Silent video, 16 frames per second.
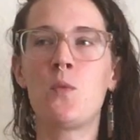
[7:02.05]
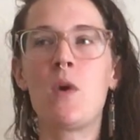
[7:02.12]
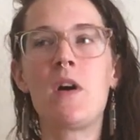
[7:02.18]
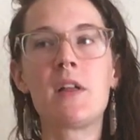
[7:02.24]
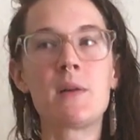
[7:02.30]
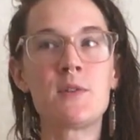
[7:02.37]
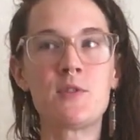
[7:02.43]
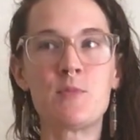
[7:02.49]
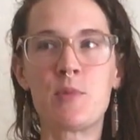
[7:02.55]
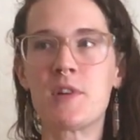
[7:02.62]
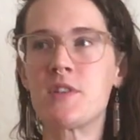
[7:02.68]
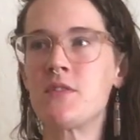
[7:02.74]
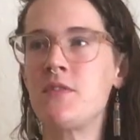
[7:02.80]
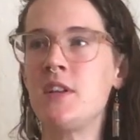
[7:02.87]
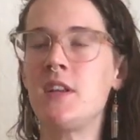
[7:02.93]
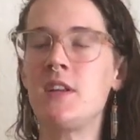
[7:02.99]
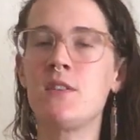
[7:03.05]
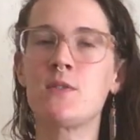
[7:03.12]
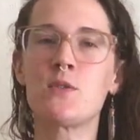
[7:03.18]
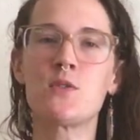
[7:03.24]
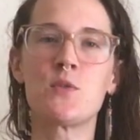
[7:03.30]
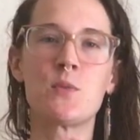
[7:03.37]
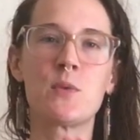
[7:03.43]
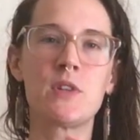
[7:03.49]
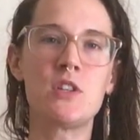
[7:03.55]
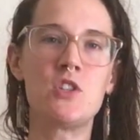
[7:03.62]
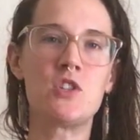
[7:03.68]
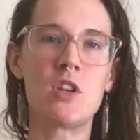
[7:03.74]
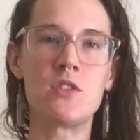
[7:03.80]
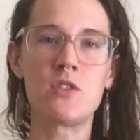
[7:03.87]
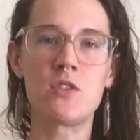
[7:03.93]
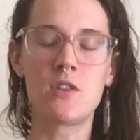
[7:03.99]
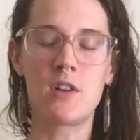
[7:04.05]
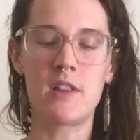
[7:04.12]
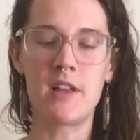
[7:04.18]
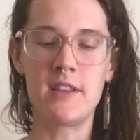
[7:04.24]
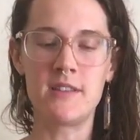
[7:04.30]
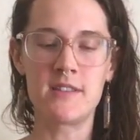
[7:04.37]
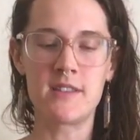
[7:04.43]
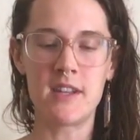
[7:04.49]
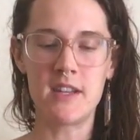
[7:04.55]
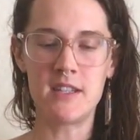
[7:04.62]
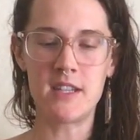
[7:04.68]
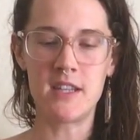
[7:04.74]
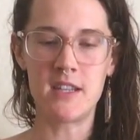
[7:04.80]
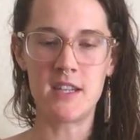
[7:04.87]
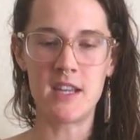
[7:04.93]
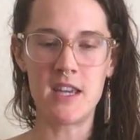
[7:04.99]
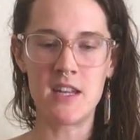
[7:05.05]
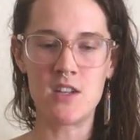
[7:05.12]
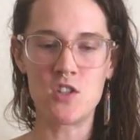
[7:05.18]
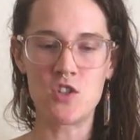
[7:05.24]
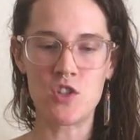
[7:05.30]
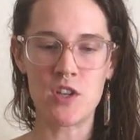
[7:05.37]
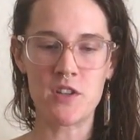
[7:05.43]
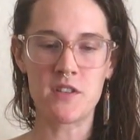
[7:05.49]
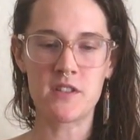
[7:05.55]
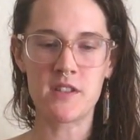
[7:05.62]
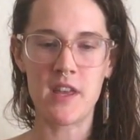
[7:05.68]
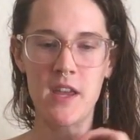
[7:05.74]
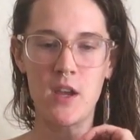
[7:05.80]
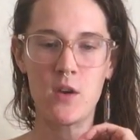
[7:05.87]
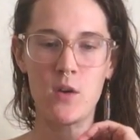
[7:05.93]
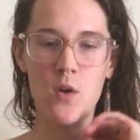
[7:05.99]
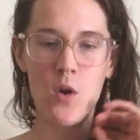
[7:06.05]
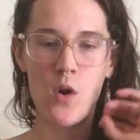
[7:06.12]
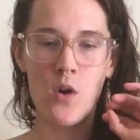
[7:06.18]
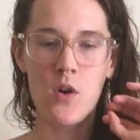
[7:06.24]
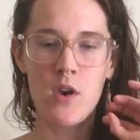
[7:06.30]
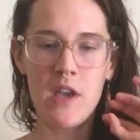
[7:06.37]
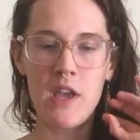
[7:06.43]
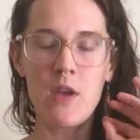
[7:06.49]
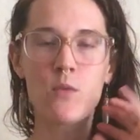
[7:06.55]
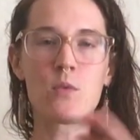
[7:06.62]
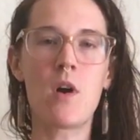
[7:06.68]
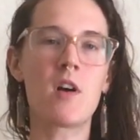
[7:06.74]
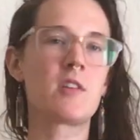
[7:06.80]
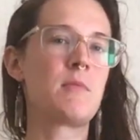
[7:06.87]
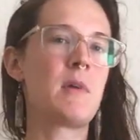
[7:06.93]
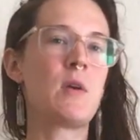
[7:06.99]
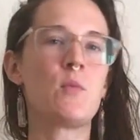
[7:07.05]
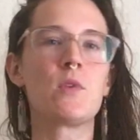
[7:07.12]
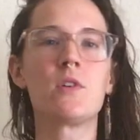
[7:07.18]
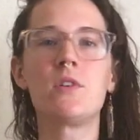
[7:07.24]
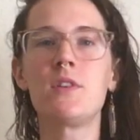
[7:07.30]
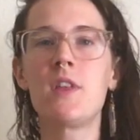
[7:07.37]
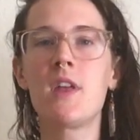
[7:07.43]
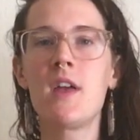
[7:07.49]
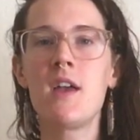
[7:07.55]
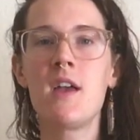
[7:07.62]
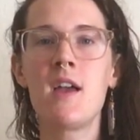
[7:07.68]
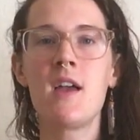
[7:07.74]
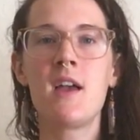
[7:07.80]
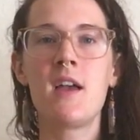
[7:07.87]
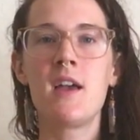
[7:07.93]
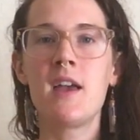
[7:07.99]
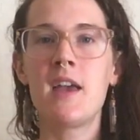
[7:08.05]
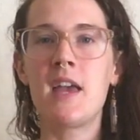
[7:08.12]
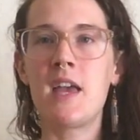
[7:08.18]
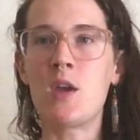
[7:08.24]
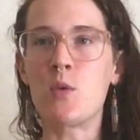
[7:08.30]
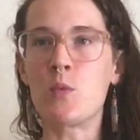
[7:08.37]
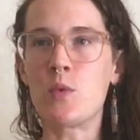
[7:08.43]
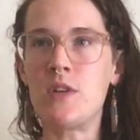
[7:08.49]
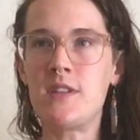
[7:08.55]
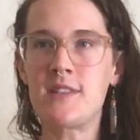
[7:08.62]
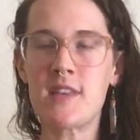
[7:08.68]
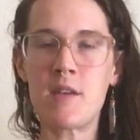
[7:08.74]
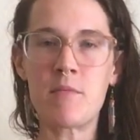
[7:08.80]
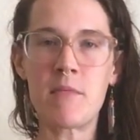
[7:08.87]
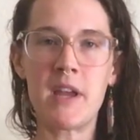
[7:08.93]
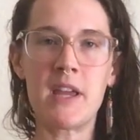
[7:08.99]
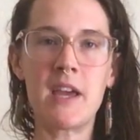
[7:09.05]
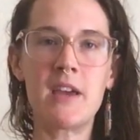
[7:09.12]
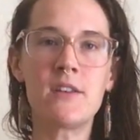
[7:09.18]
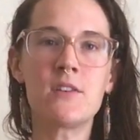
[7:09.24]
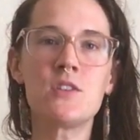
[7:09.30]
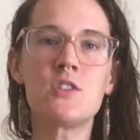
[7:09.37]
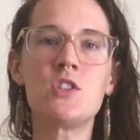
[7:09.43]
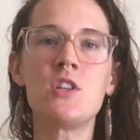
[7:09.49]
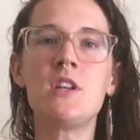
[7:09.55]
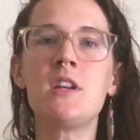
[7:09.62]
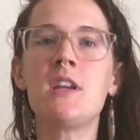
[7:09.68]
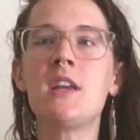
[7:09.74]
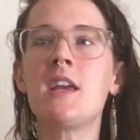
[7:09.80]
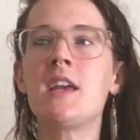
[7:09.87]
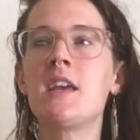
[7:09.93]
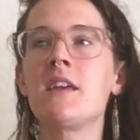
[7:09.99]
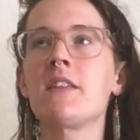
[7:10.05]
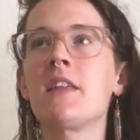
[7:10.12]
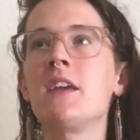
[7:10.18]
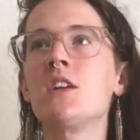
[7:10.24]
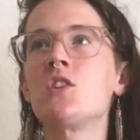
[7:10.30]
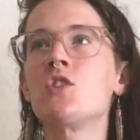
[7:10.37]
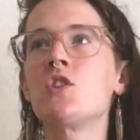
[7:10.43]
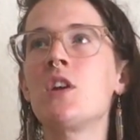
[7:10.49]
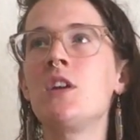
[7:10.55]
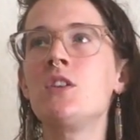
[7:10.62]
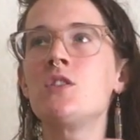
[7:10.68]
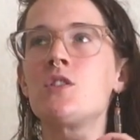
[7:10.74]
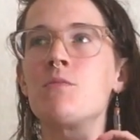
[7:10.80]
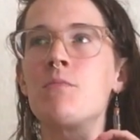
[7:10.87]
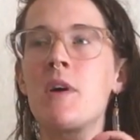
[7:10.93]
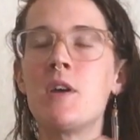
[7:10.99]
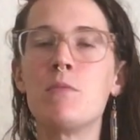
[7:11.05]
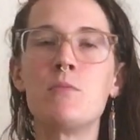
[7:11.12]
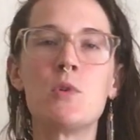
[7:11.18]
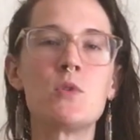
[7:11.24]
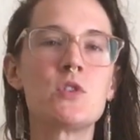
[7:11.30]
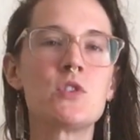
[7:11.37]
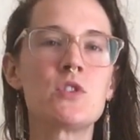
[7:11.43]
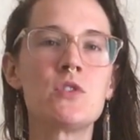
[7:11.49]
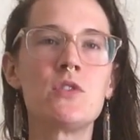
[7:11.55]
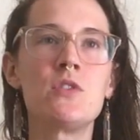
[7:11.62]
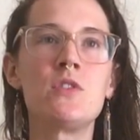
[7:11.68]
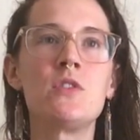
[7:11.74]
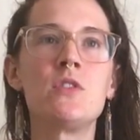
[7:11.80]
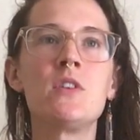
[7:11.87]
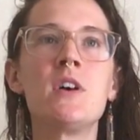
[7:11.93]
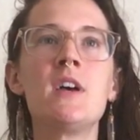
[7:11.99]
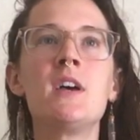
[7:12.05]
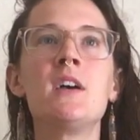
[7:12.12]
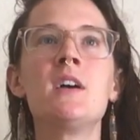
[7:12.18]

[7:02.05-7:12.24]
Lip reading: while I was breastfeeding. This was a really gentle cleanse that I did, and it just like, it rocked my world. It reset my energy. It like changed my emotional